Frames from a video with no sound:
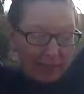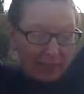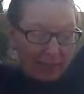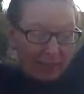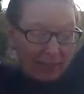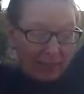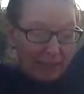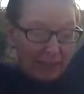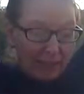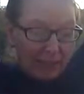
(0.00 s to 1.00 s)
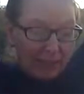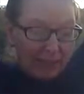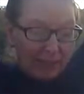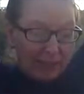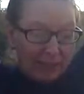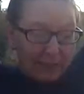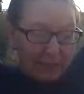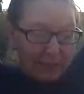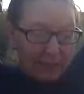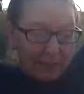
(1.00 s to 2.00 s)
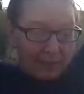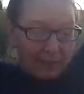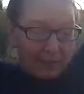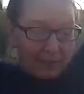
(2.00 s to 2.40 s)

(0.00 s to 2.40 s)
Nothing is said.